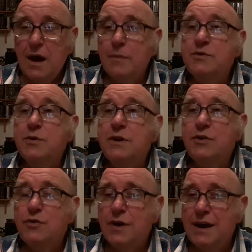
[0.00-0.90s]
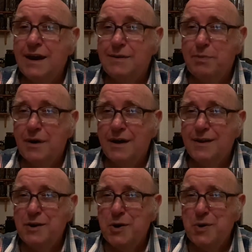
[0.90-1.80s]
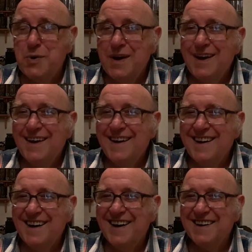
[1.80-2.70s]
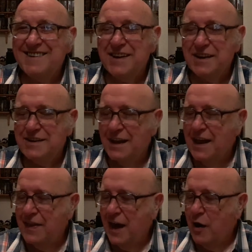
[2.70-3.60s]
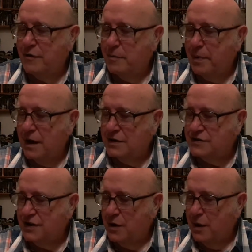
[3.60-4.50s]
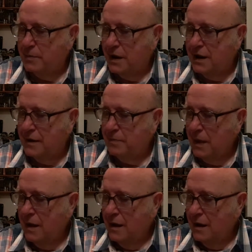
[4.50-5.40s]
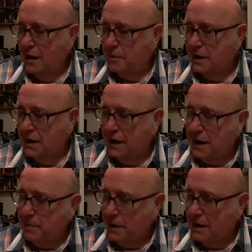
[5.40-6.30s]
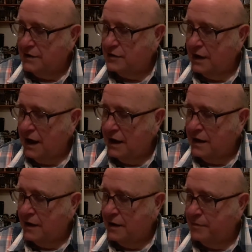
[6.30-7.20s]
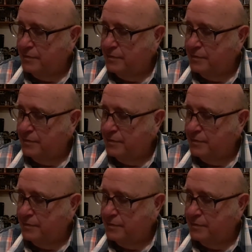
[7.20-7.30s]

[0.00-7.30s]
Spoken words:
too intrigued by the new car to let that offer pass. So I'm gonna keep it. At least I get another